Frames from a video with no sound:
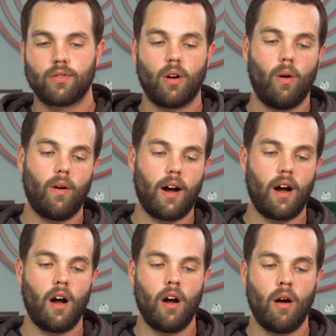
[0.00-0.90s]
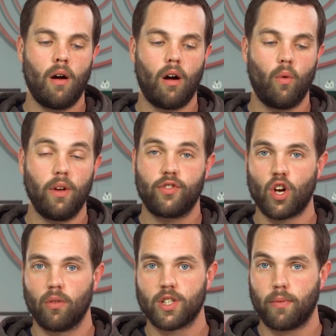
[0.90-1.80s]
So we've
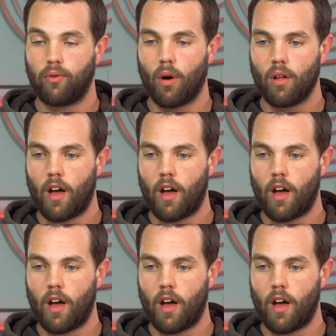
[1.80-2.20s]
shown this before.